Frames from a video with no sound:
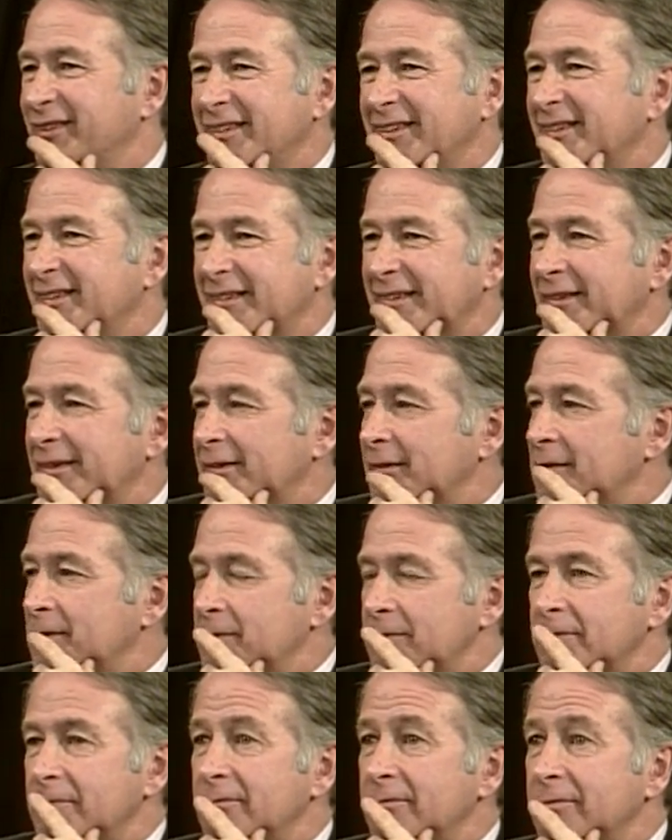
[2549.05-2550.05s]
Yeah.
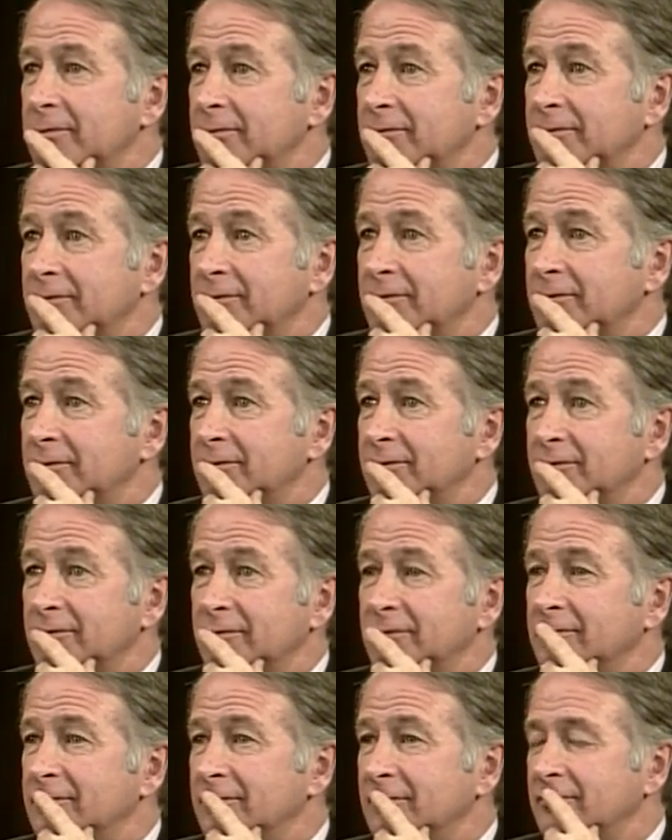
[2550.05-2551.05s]
See,
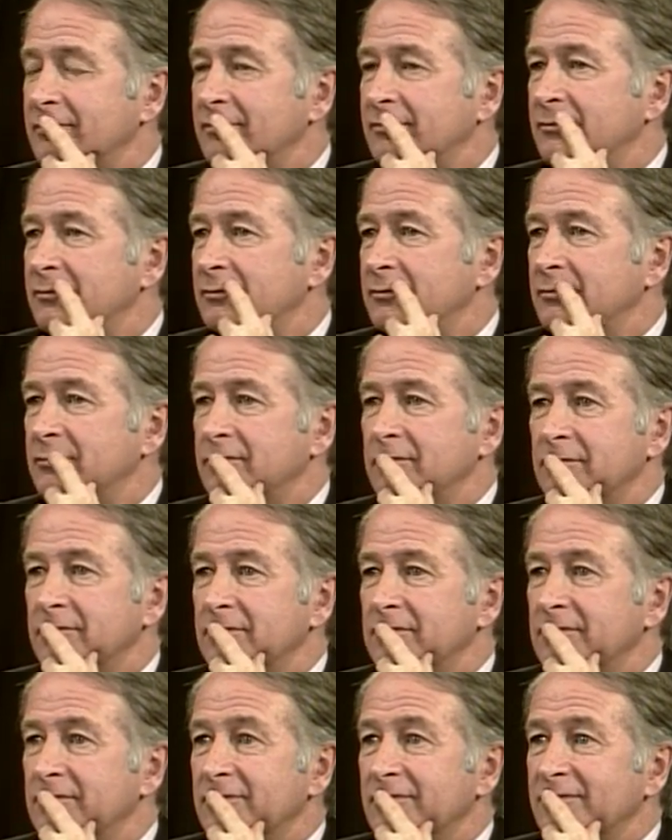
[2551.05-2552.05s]
farming, I
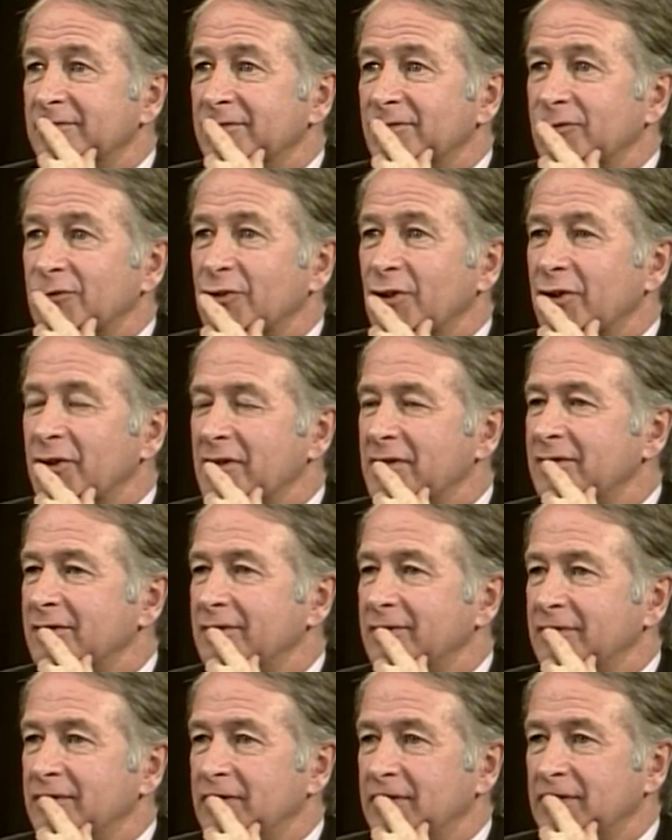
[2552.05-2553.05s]
don't know if that would be
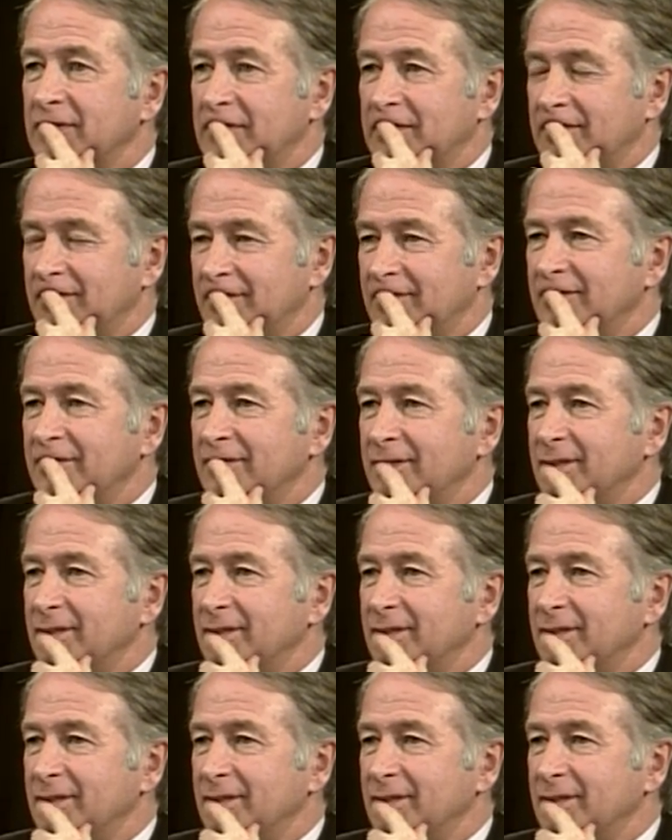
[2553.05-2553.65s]
the answer, but...